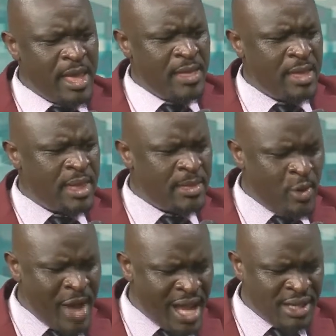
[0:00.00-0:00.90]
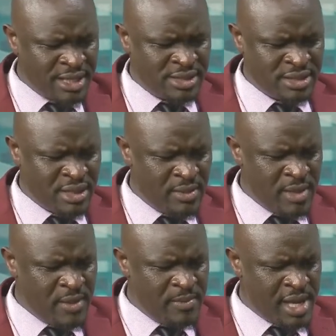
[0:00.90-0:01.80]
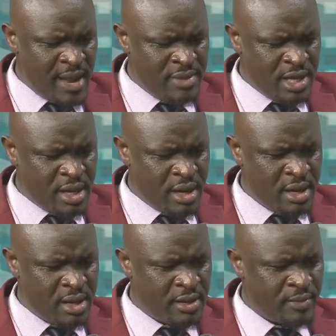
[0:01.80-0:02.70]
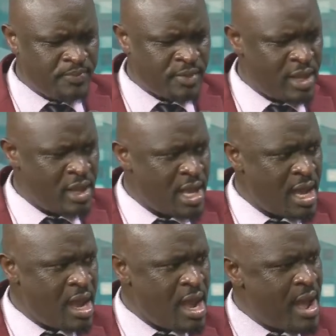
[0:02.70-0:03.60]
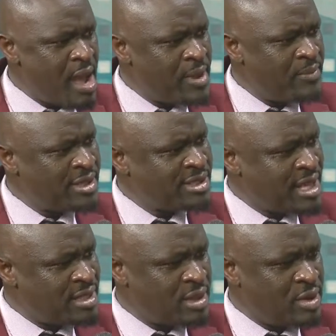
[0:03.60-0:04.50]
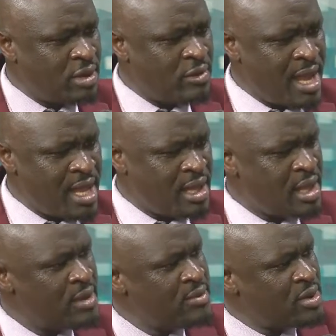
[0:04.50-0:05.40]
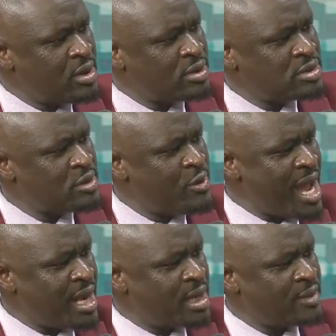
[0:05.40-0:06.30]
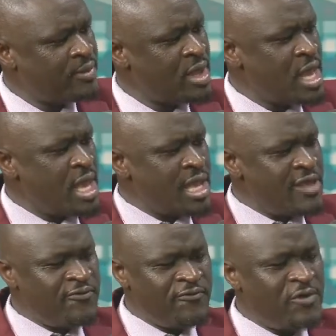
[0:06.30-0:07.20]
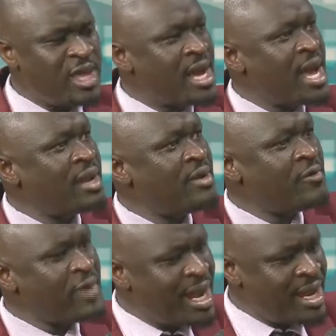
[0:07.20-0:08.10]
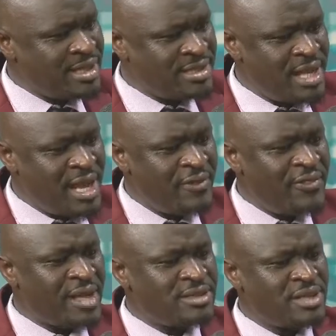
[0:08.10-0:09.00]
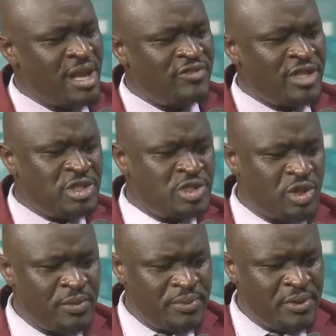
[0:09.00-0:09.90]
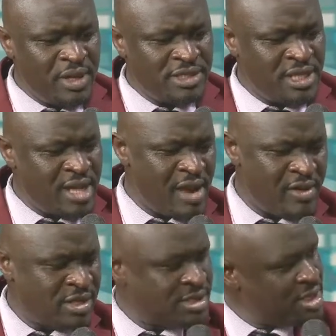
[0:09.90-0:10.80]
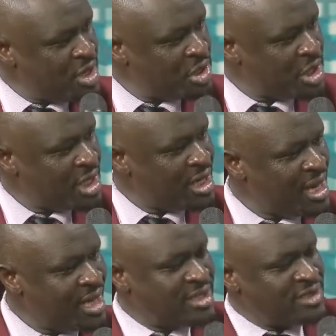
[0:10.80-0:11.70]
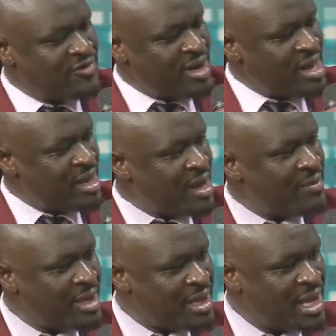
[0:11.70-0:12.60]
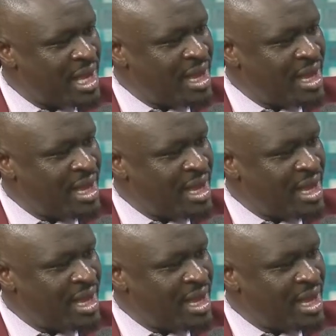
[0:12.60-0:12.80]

The world is becoming a bit technical. Why? Because one, if we can realize that the job scenario is changing, it is very dynamic.